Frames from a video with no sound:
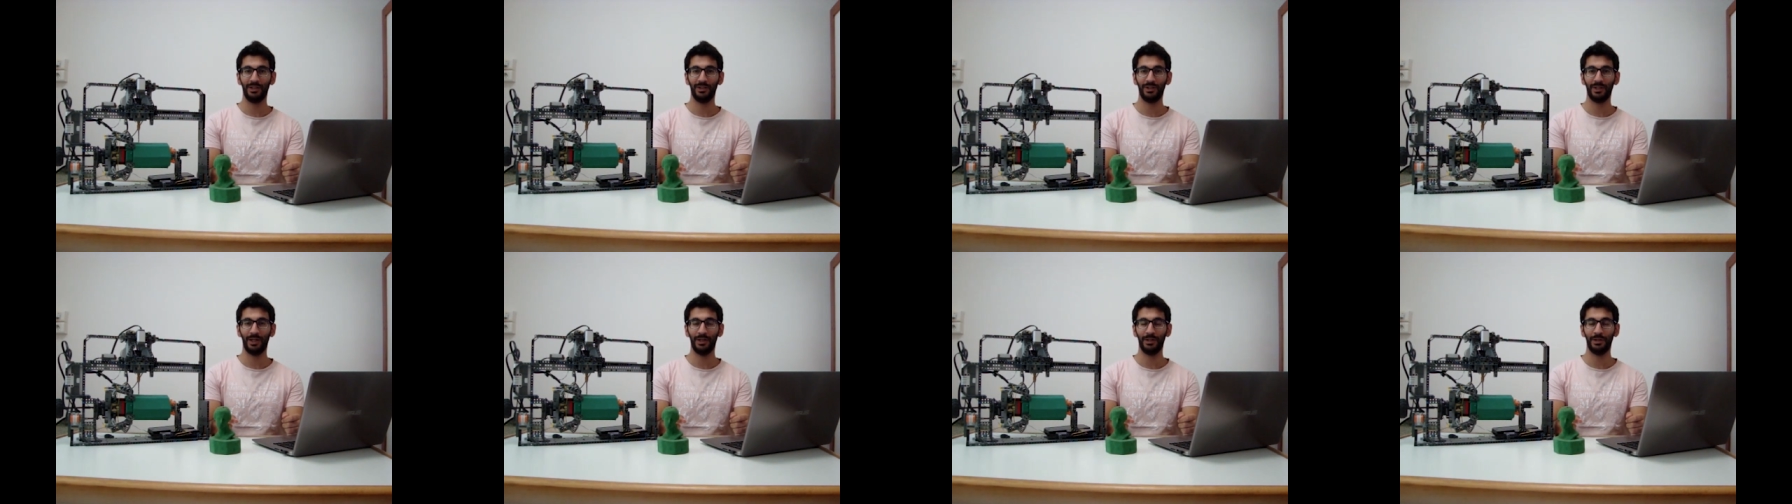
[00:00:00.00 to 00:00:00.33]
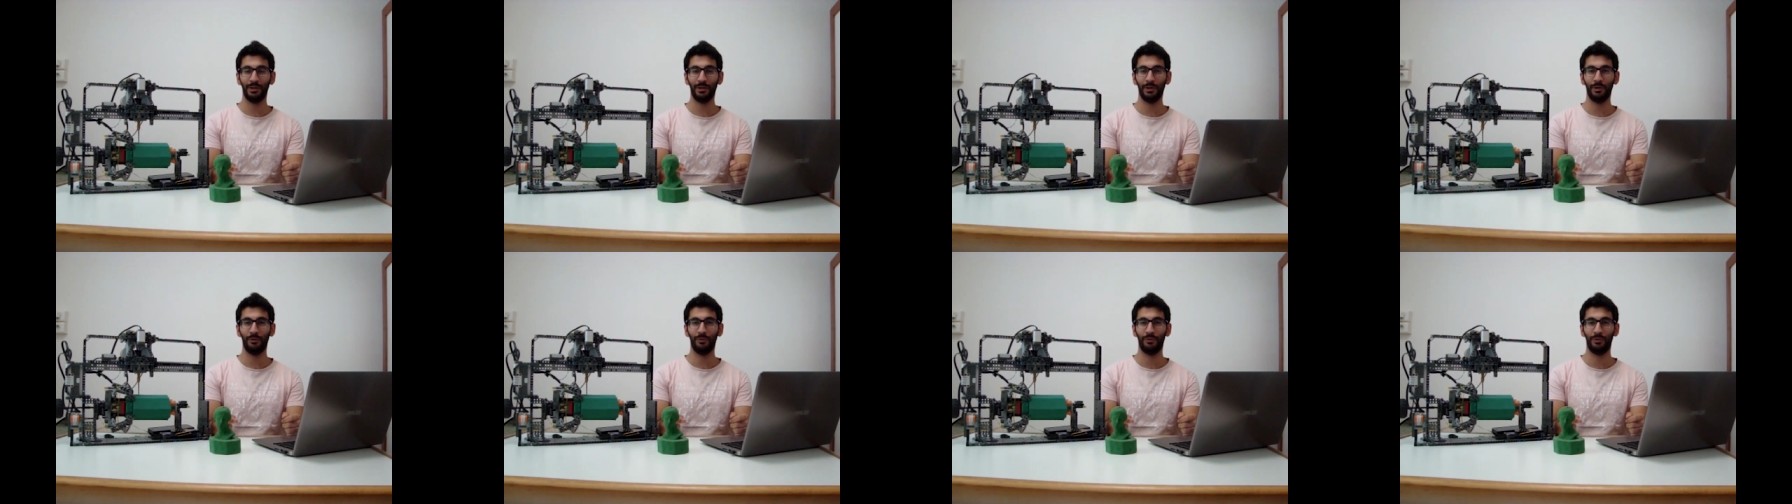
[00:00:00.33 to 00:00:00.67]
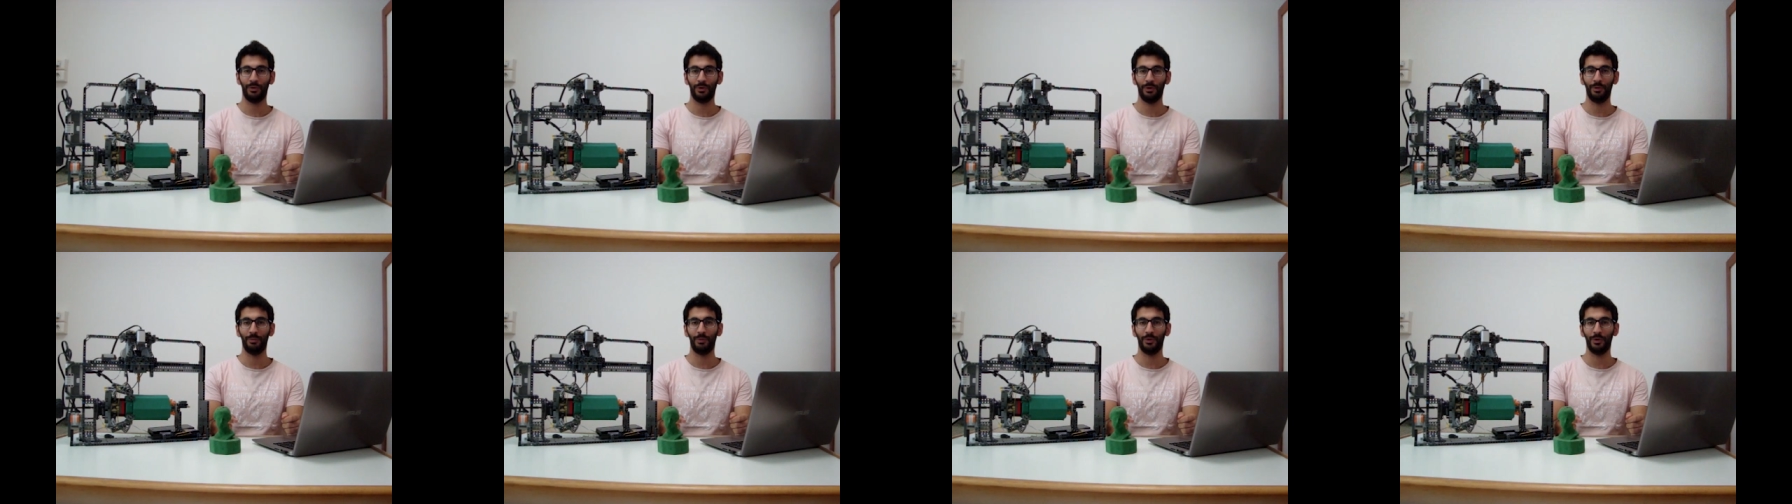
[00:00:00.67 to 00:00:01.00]
channel
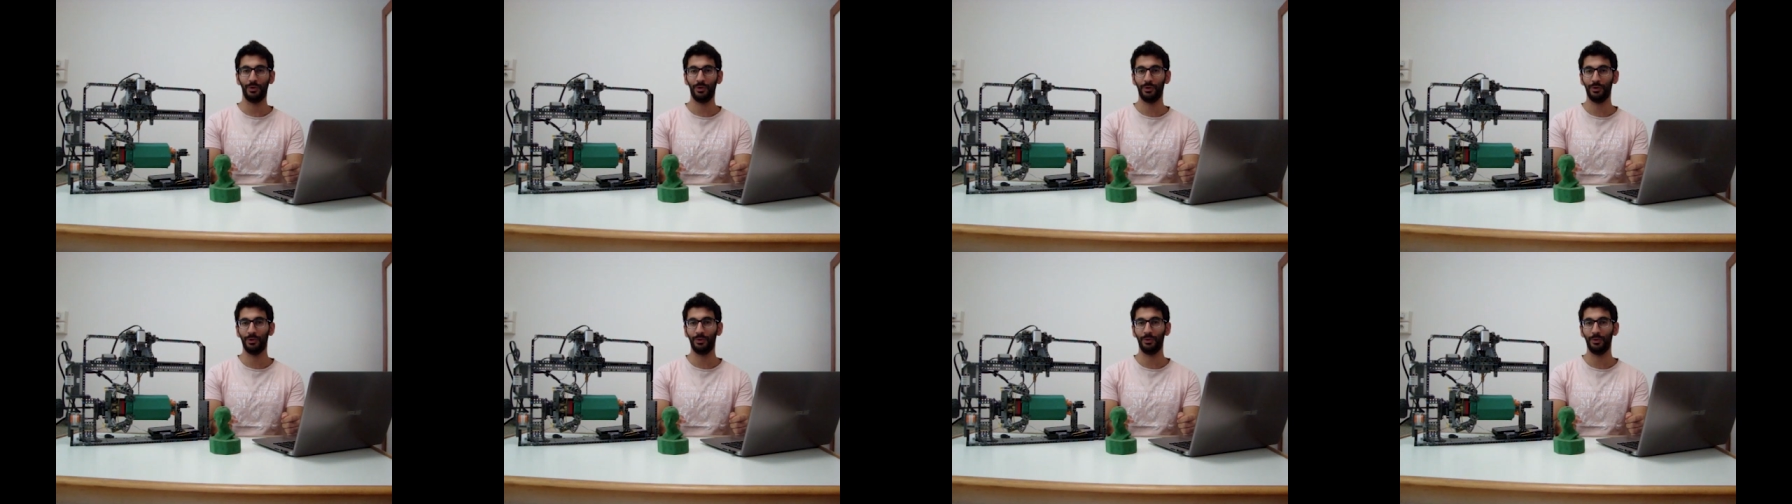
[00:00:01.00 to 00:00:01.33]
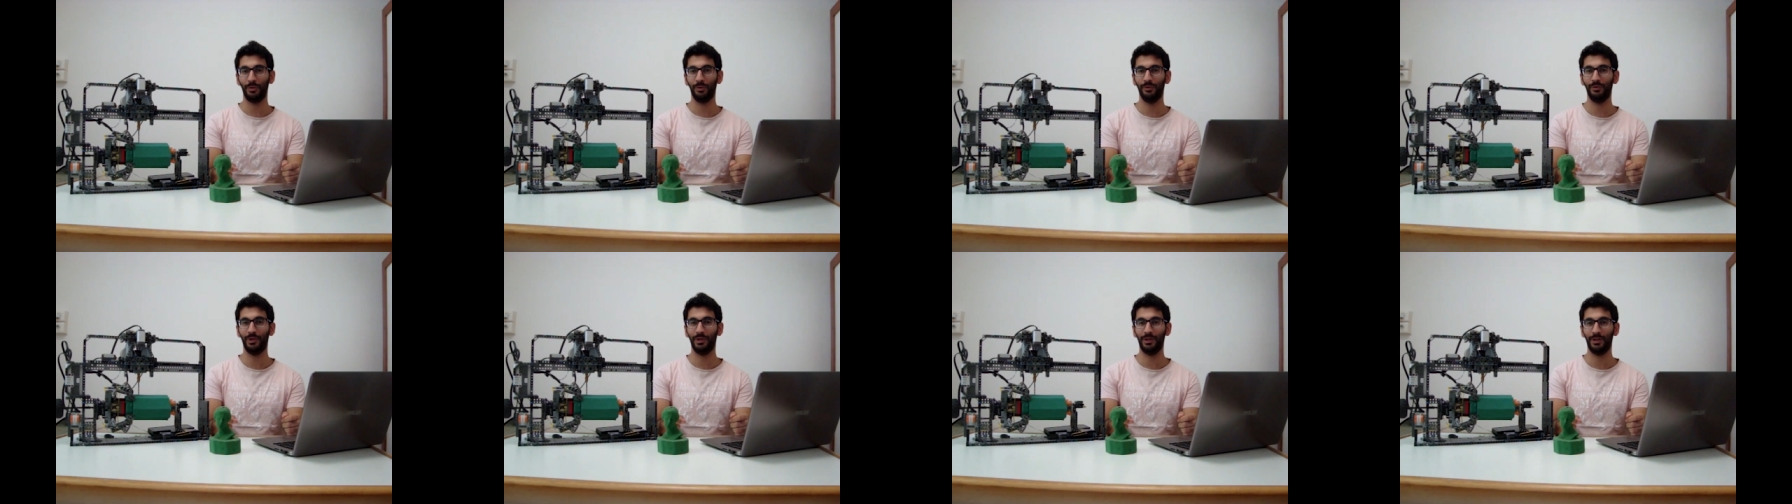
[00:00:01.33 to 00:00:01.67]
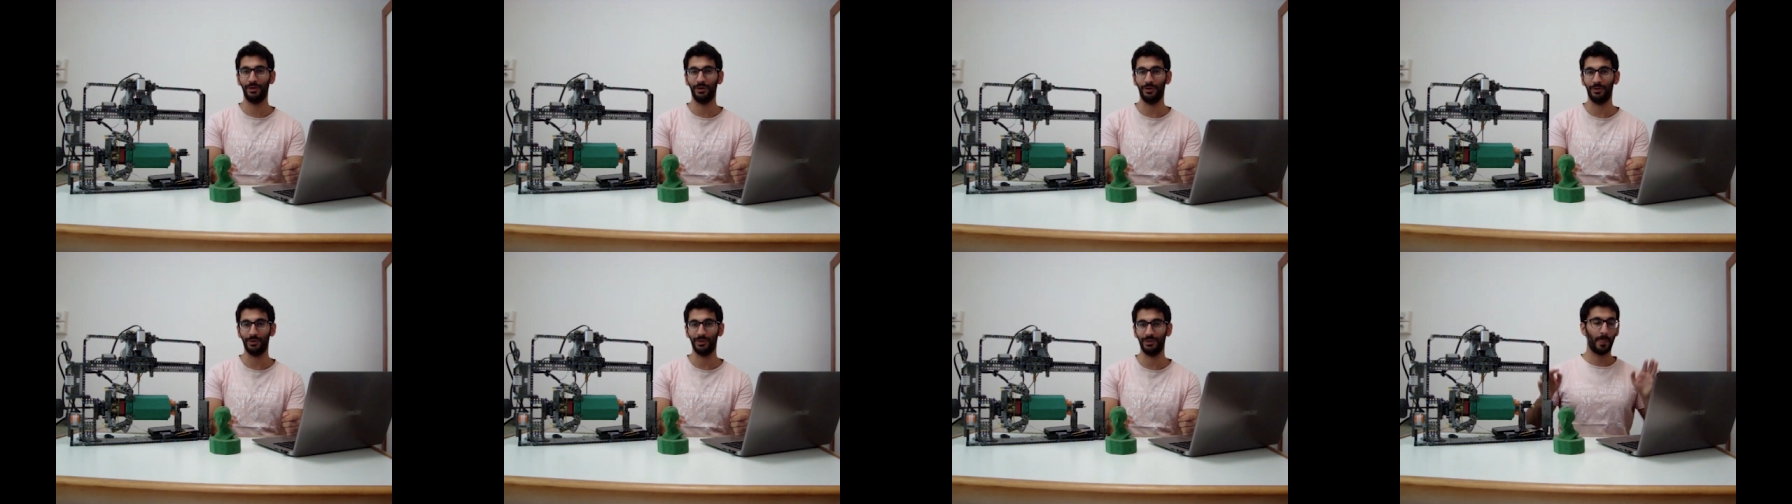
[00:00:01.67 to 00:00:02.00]
for more cool
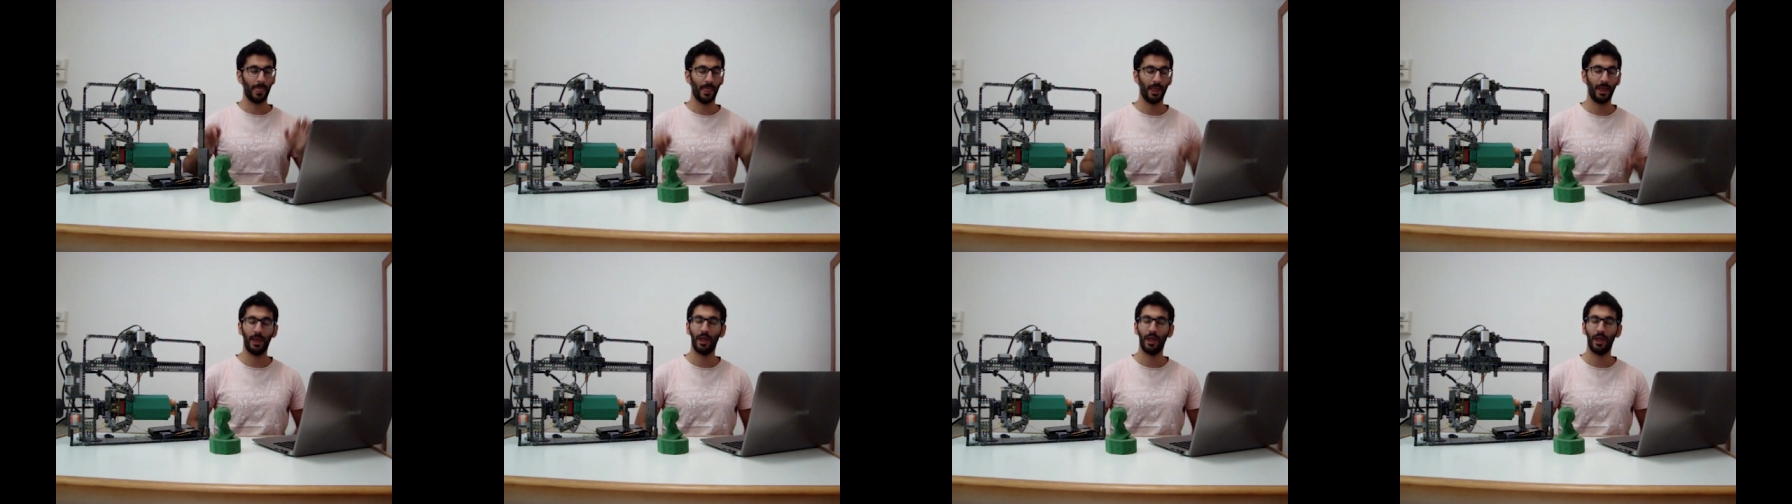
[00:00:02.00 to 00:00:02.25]
videos.